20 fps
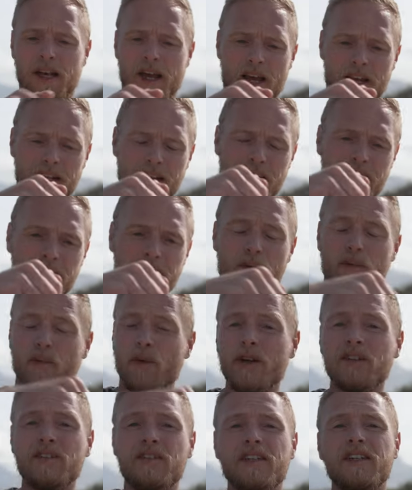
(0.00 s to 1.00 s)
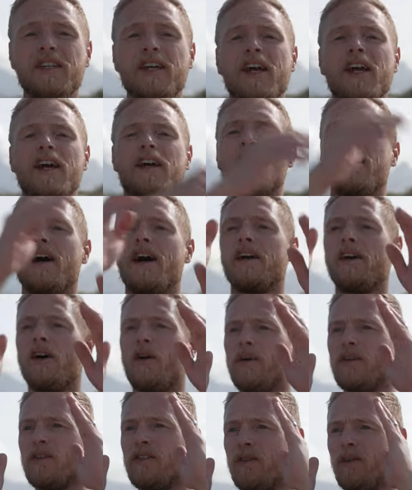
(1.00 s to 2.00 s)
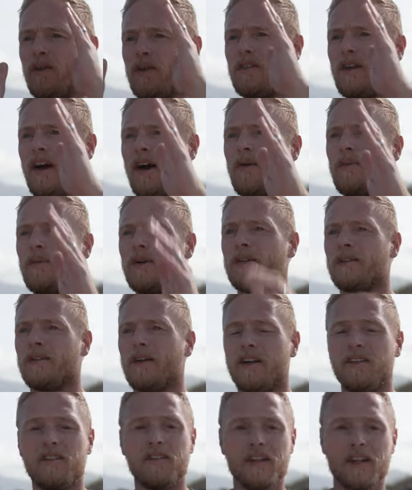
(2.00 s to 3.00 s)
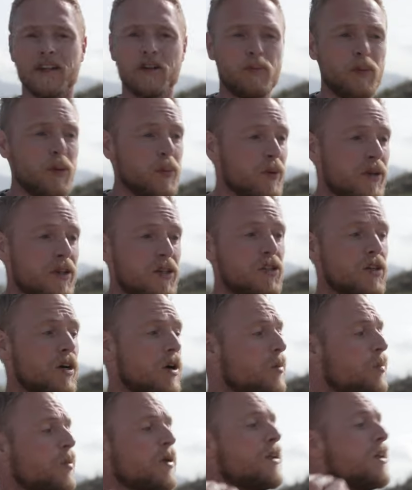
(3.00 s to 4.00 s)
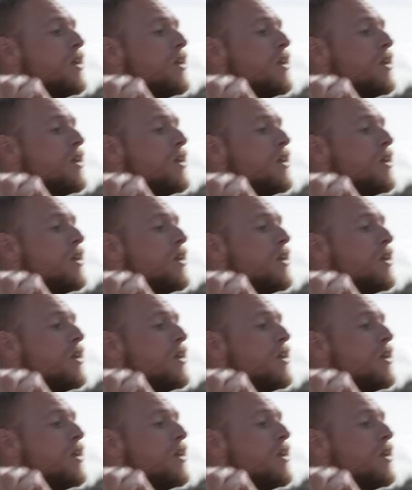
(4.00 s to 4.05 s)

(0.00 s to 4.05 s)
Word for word: And then once in the air, I always look downwind. I see a lot of people, they jump and